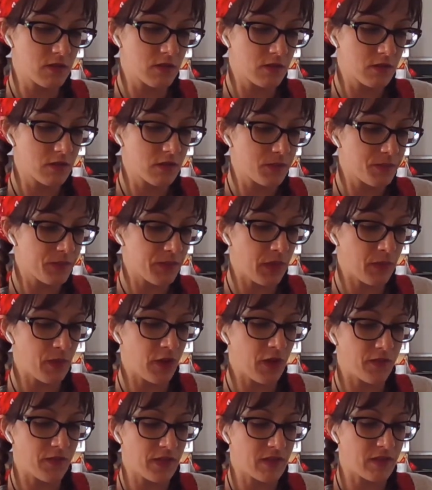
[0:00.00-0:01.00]
I'm
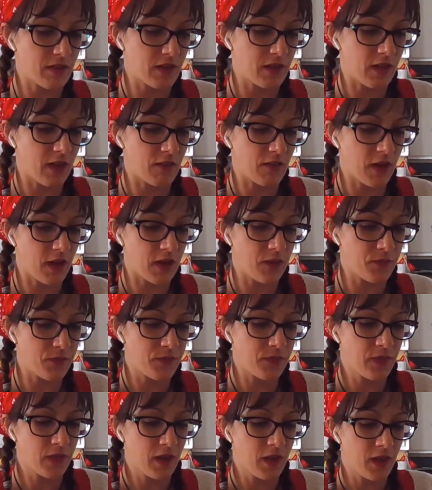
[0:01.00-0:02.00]
not even singing that right.